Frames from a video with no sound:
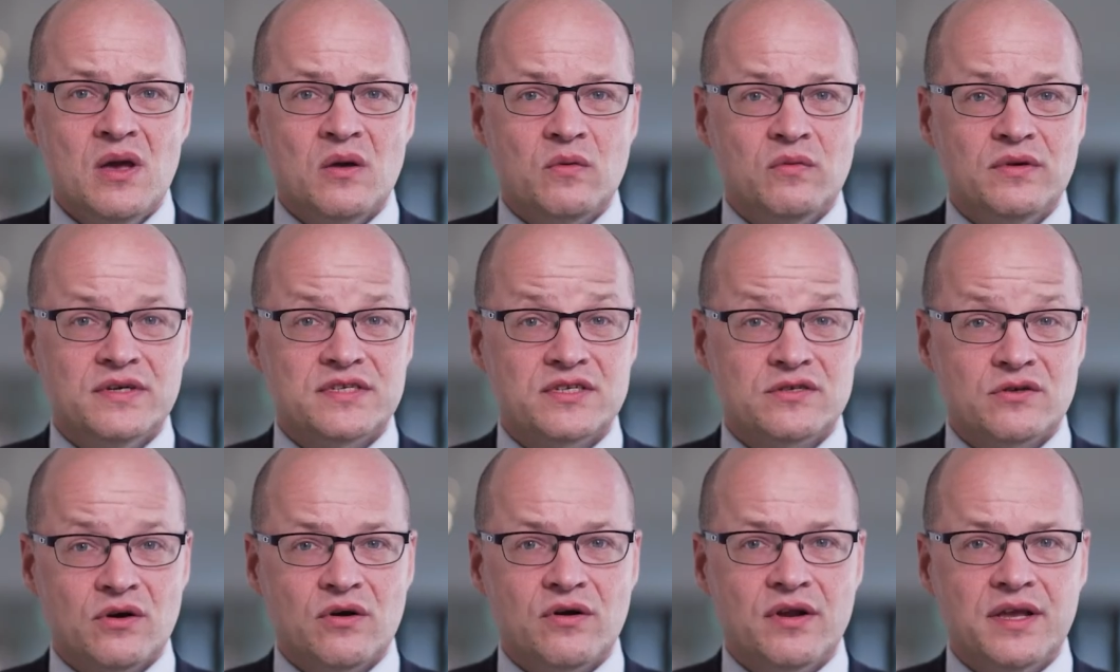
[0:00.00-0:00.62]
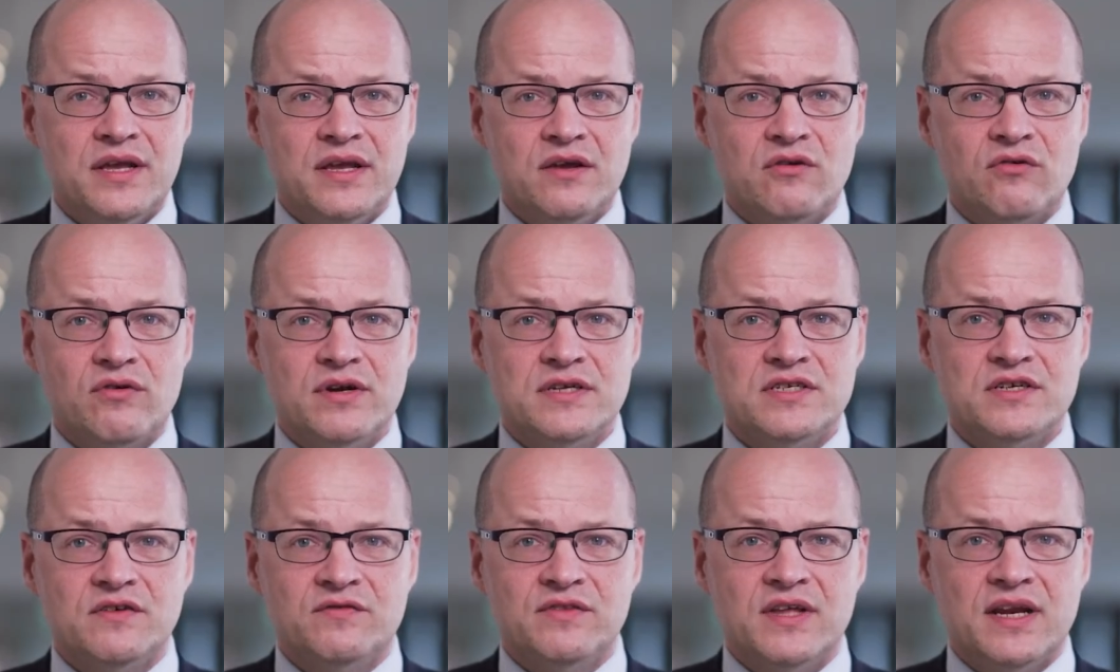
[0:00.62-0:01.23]
We saw an
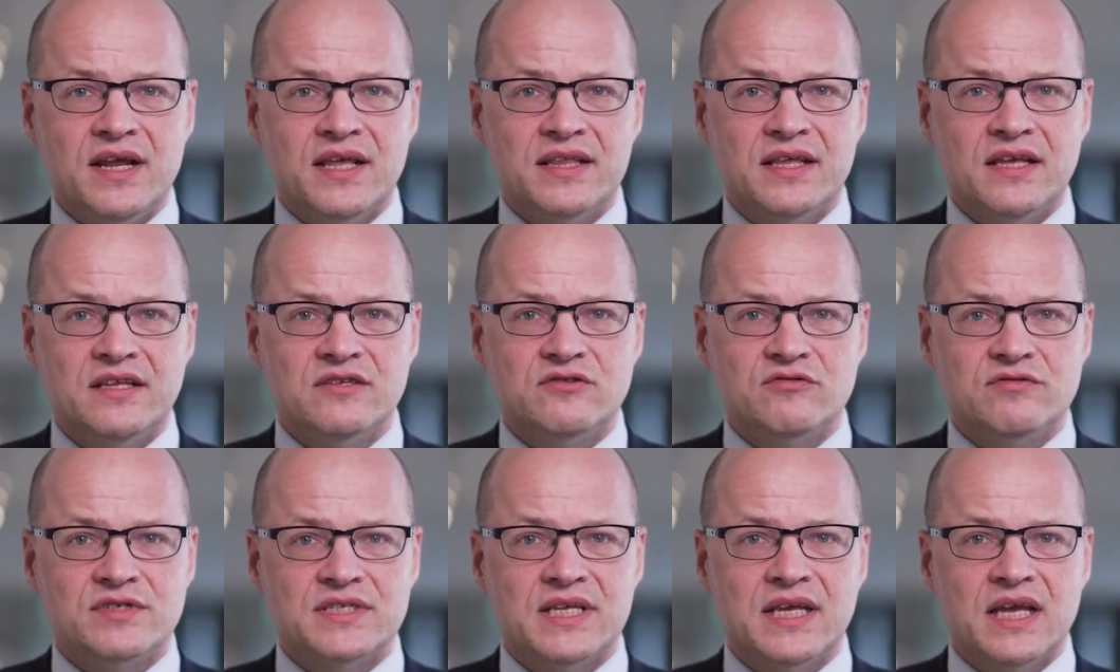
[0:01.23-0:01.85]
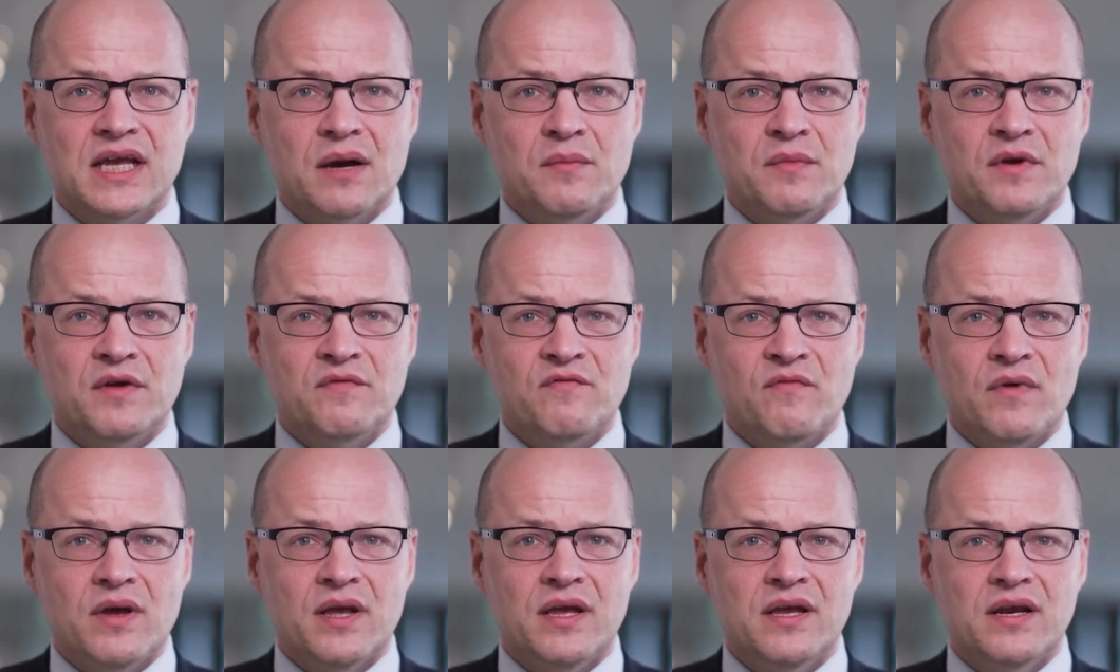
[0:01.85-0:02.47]
increase of the net interest
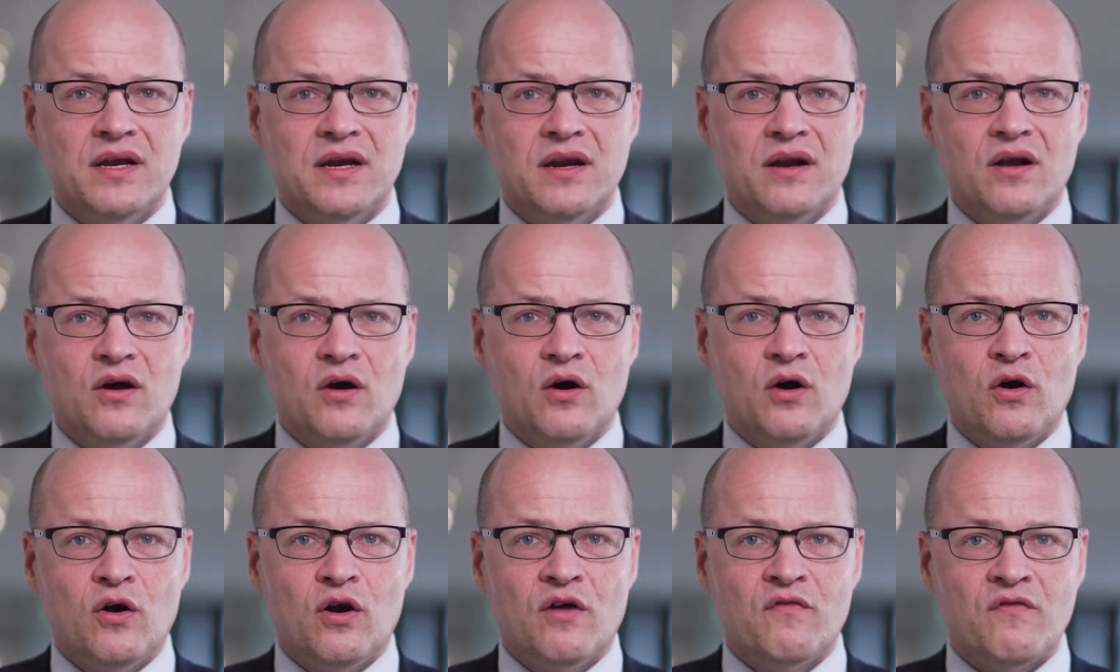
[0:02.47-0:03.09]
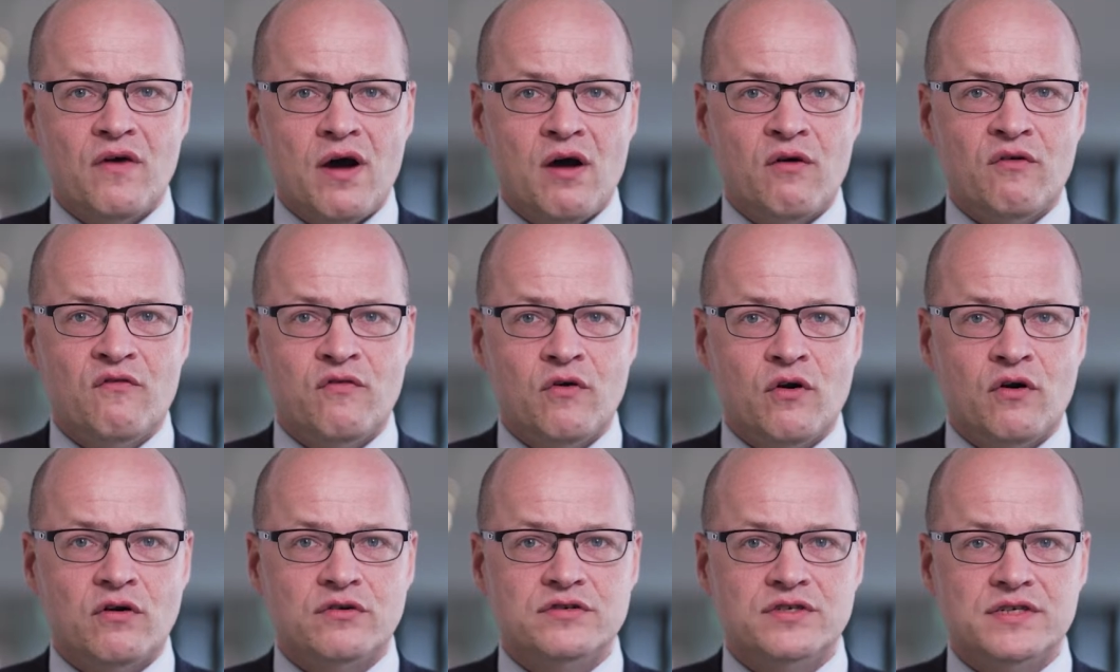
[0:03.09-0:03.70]
income in all of our
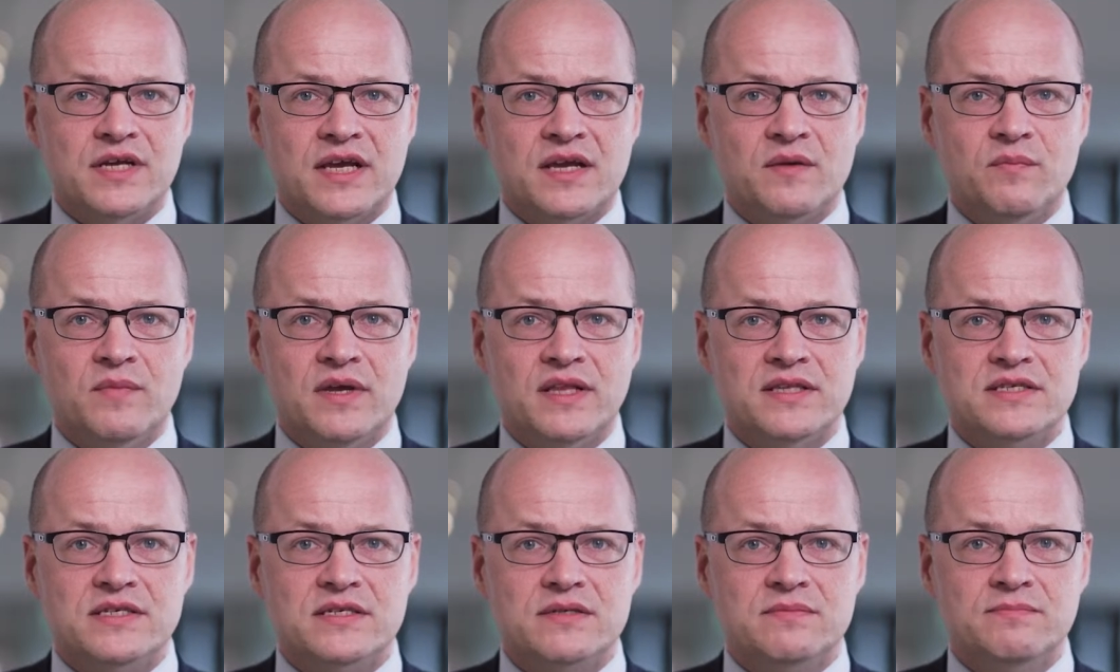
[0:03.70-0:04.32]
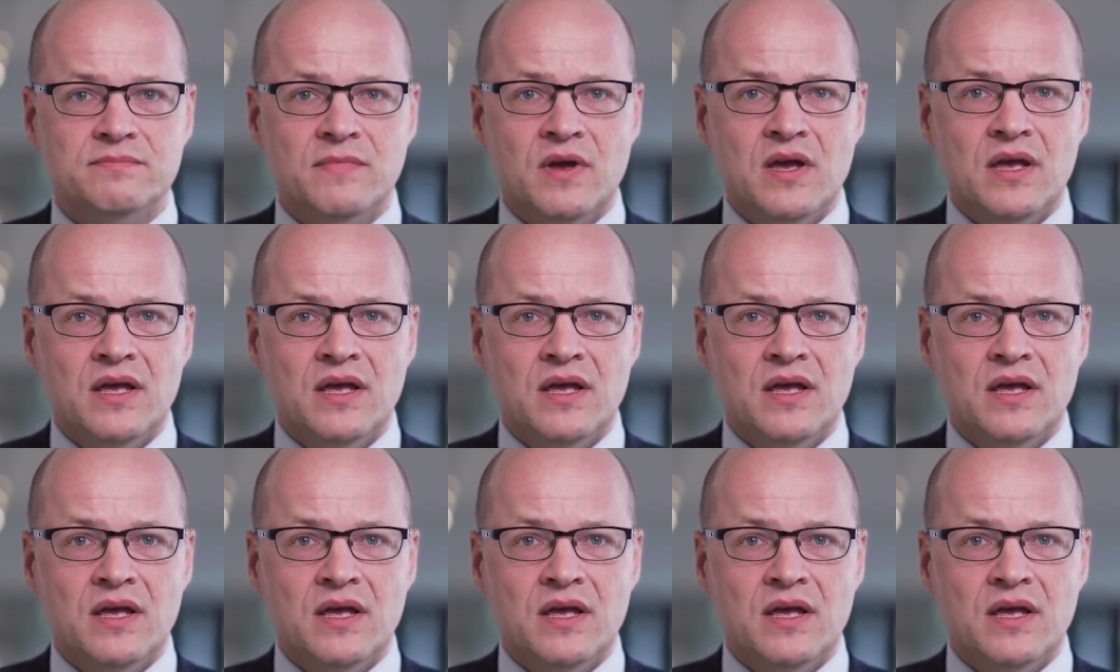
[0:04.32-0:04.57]
four segments.